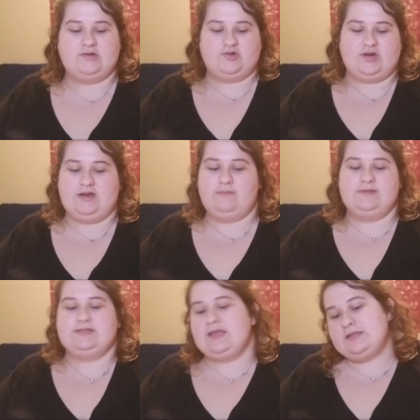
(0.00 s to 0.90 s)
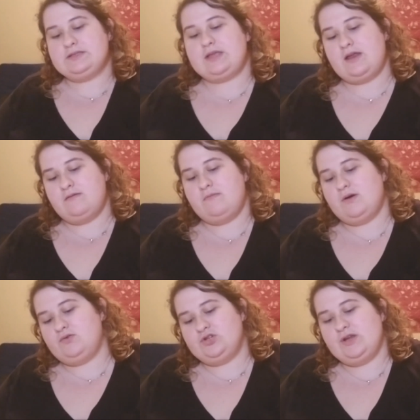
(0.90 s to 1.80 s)
dreams get set in
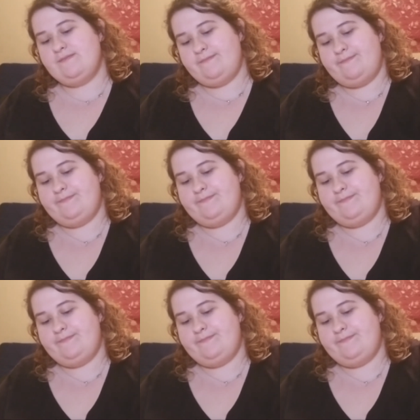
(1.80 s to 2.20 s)
motion,